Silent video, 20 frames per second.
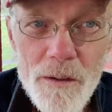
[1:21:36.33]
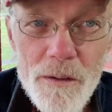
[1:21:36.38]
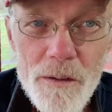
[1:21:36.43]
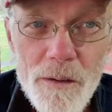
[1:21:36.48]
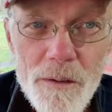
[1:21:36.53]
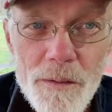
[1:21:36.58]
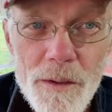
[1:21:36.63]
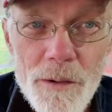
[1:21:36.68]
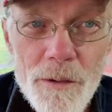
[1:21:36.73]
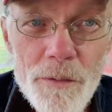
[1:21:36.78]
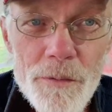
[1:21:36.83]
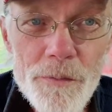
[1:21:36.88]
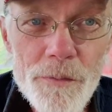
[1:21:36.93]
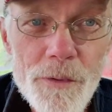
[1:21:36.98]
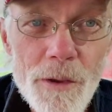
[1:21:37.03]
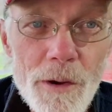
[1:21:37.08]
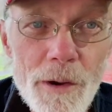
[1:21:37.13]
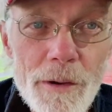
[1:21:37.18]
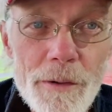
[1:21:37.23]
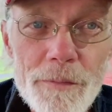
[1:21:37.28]

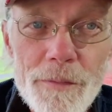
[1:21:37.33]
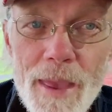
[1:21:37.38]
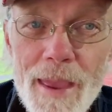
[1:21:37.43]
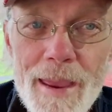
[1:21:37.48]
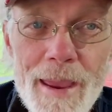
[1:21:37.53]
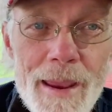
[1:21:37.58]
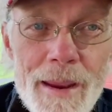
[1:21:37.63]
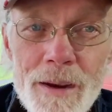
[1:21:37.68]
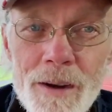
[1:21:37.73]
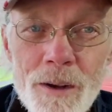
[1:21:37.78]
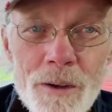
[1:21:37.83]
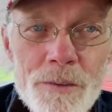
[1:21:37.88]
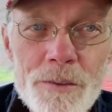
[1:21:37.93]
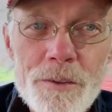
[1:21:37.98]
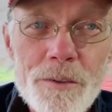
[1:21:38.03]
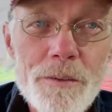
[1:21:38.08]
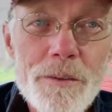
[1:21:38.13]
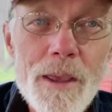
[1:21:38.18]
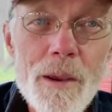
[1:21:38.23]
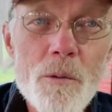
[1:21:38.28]
They hate
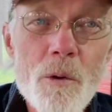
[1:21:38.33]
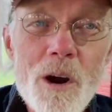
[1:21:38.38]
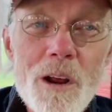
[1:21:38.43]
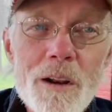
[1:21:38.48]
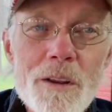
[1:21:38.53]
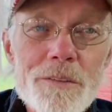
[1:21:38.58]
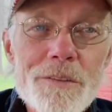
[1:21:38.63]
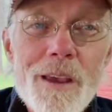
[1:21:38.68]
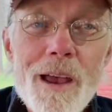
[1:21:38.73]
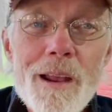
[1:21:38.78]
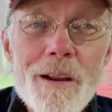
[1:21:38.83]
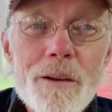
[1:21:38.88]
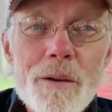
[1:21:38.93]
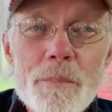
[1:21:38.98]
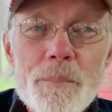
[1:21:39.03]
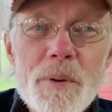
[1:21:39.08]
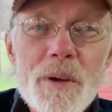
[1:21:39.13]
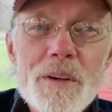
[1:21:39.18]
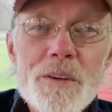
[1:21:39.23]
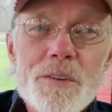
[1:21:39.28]
us. They want us out of the
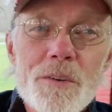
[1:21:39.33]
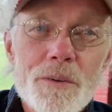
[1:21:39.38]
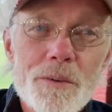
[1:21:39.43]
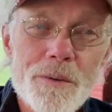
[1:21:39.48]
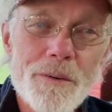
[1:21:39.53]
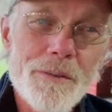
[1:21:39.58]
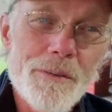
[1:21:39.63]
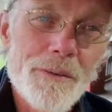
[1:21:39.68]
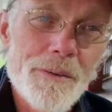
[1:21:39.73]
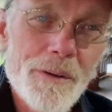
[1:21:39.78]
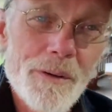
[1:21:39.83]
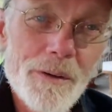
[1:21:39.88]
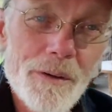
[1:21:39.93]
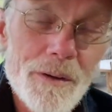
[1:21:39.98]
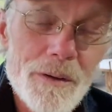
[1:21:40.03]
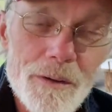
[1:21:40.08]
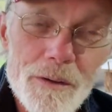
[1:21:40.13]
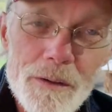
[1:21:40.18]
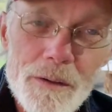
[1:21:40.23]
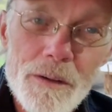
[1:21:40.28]
picture.
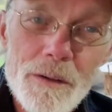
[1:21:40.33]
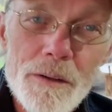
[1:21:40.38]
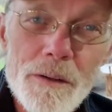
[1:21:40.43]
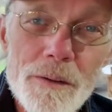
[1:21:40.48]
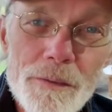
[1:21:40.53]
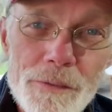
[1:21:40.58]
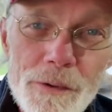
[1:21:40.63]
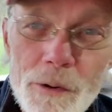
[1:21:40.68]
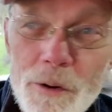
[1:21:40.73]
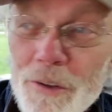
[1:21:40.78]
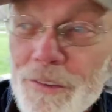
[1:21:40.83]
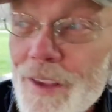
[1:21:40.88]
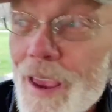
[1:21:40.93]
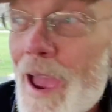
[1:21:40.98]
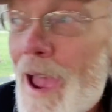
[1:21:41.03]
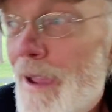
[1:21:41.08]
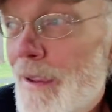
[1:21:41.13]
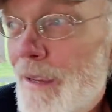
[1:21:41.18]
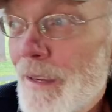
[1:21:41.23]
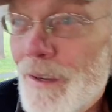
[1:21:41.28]
They're
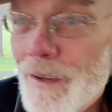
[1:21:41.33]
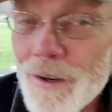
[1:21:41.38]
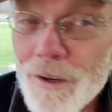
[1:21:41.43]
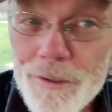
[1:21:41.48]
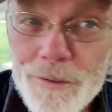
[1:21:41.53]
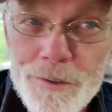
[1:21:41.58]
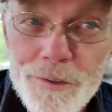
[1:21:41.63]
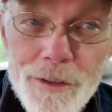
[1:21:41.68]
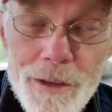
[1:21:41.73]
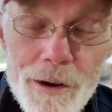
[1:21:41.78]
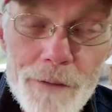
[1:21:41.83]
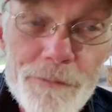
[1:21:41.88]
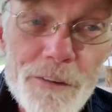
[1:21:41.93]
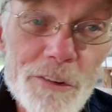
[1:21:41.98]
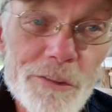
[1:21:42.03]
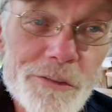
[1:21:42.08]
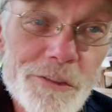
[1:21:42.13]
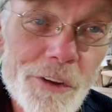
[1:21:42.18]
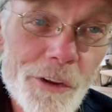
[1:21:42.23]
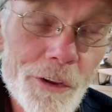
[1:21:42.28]
attacking us. They're
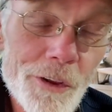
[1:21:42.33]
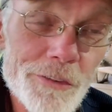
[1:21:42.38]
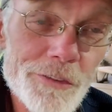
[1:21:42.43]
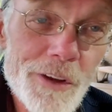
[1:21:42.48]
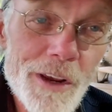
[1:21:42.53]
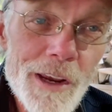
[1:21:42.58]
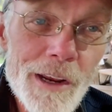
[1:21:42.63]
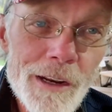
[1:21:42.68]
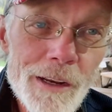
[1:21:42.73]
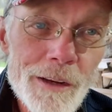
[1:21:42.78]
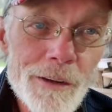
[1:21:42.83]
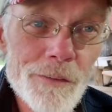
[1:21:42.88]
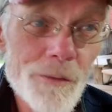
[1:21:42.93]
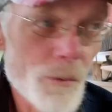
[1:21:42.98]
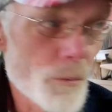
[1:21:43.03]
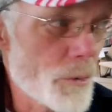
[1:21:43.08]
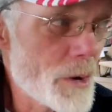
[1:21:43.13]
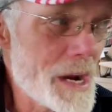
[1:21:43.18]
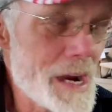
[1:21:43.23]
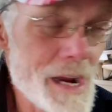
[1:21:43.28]
facilitating the
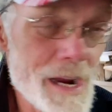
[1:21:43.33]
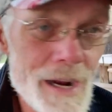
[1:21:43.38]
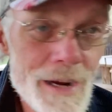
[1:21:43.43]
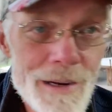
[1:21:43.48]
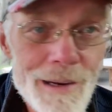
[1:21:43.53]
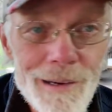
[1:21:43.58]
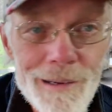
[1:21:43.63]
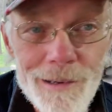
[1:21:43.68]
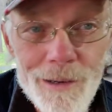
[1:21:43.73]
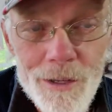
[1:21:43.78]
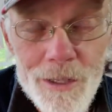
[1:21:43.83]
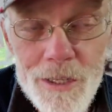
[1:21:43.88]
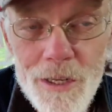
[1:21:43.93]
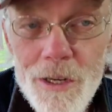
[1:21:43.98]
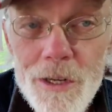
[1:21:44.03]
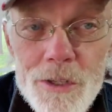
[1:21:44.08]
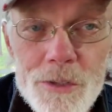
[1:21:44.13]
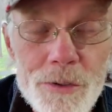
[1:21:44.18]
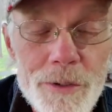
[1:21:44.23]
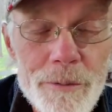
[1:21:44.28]
raid on our
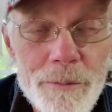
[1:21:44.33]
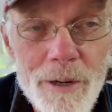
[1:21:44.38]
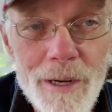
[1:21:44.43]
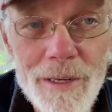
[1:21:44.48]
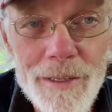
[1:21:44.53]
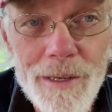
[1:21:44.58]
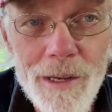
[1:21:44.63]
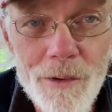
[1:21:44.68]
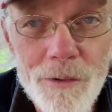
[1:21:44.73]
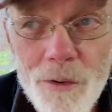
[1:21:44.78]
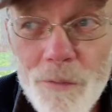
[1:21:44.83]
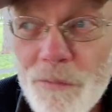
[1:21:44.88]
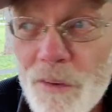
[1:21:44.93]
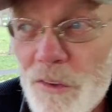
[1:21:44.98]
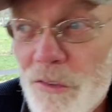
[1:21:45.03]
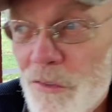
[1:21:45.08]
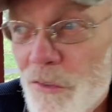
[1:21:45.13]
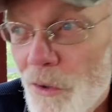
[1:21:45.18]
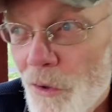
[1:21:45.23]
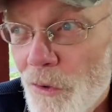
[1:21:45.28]
country right now. They're
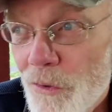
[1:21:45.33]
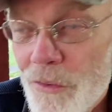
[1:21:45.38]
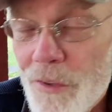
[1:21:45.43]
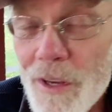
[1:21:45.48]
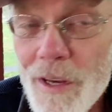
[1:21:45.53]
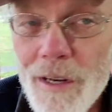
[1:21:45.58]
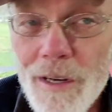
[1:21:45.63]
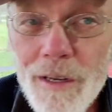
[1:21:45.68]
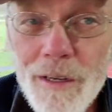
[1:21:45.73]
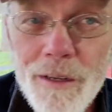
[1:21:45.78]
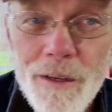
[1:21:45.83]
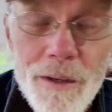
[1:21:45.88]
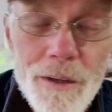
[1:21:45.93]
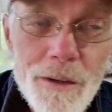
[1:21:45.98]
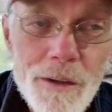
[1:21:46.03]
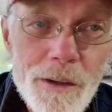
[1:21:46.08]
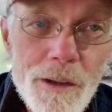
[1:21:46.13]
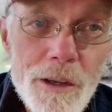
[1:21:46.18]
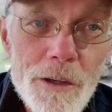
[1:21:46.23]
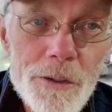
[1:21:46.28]
facilitating
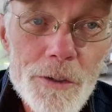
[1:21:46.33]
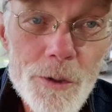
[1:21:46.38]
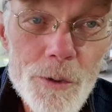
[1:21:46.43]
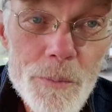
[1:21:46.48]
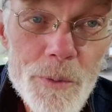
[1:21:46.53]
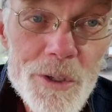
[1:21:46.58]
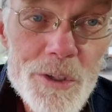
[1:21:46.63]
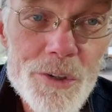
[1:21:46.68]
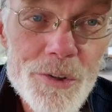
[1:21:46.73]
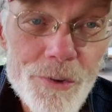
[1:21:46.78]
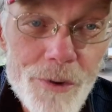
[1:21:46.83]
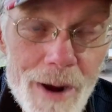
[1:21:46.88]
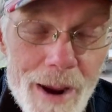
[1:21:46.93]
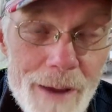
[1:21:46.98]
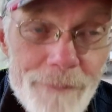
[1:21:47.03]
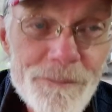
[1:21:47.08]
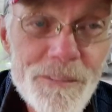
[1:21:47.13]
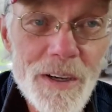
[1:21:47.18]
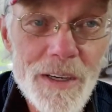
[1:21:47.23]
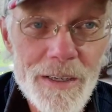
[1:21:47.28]
human
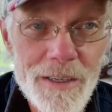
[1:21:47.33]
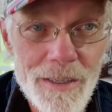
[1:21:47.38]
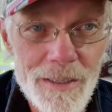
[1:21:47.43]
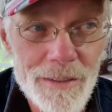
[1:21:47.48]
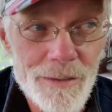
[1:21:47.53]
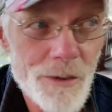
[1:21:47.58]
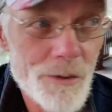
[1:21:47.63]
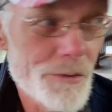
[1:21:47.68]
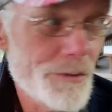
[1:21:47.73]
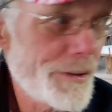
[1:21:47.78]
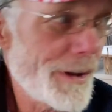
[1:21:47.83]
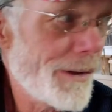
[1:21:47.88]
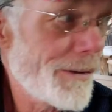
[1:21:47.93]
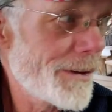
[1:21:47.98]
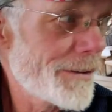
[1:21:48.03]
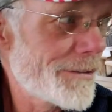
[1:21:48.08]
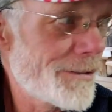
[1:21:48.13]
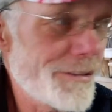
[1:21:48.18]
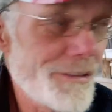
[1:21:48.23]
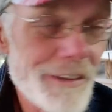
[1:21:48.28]
trafficking. They're
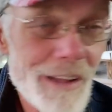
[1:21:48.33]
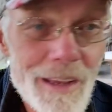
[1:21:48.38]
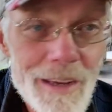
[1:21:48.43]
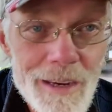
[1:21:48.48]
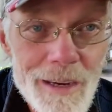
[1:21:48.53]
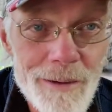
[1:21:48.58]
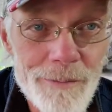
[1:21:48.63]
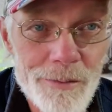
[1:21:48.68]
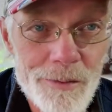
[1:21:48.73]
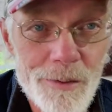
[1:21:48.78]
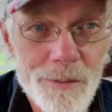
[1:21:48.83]
selling slaves.